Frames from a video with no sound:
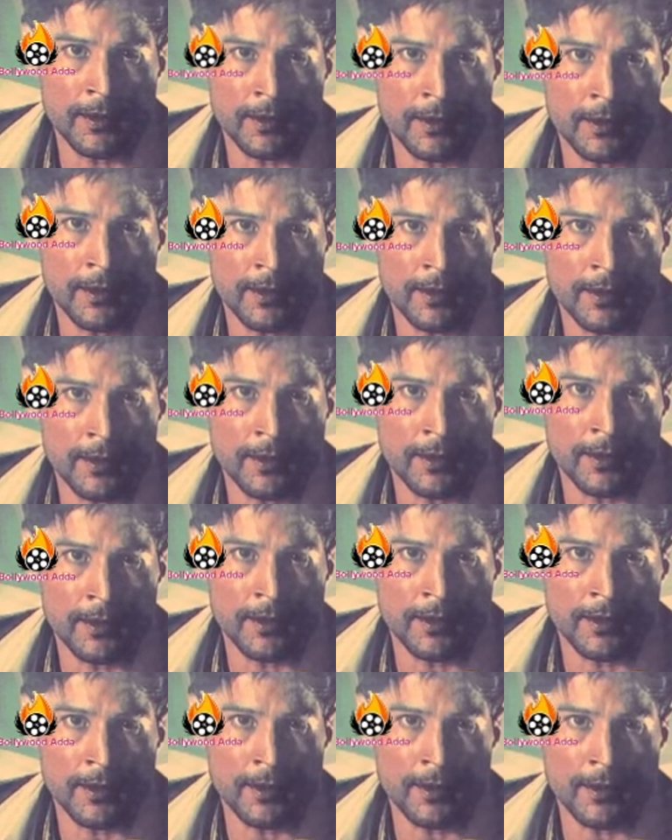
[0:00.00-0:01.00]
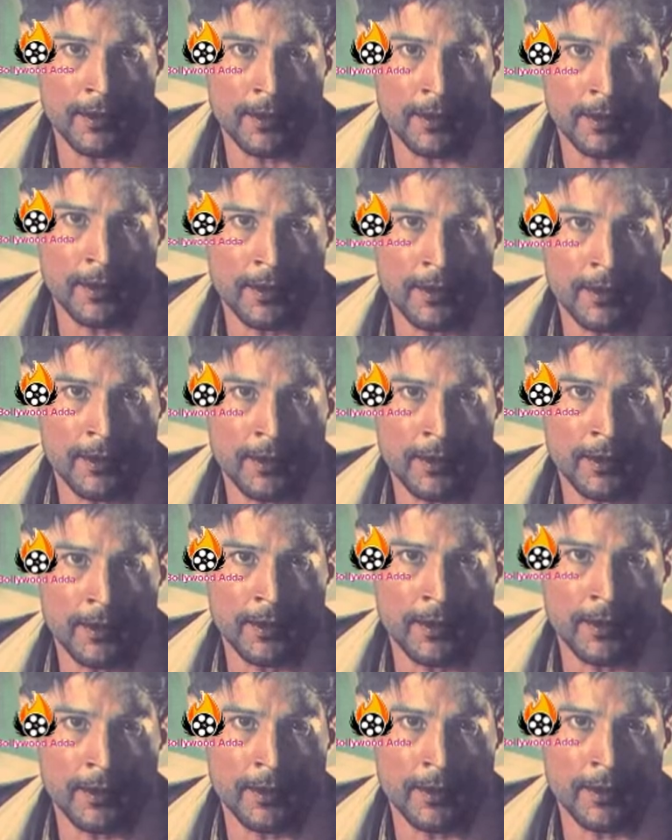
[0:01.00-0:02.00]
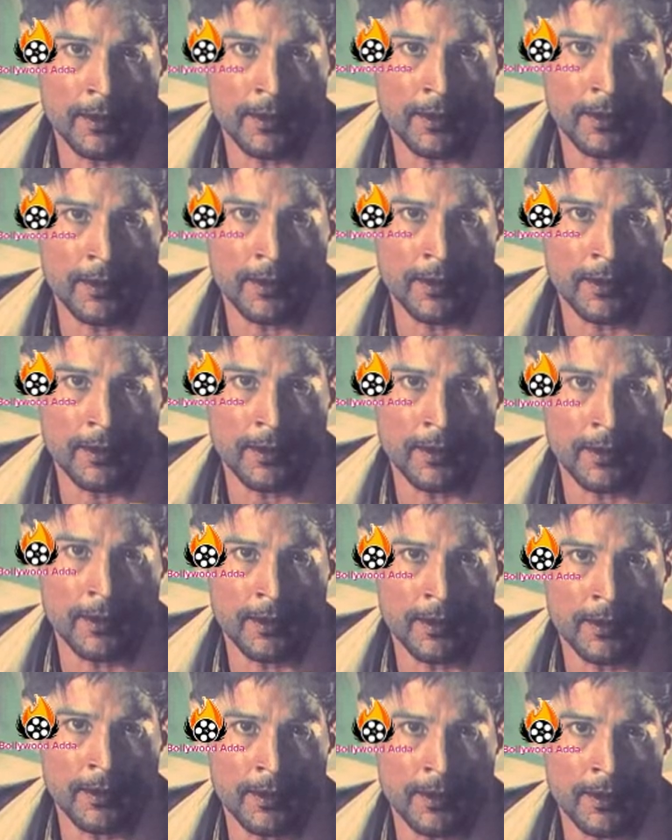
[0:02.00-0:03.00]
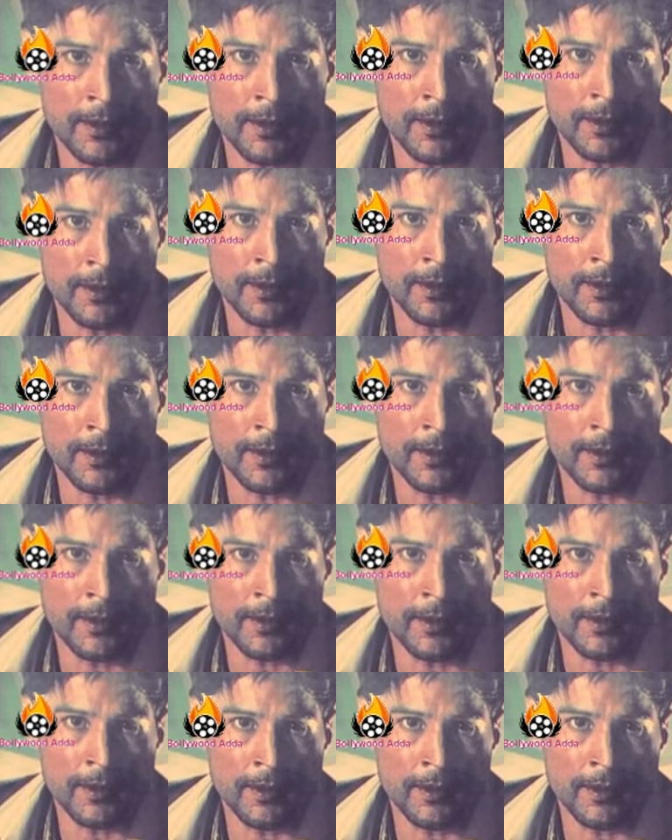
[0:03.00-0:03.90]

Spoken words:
[no speech]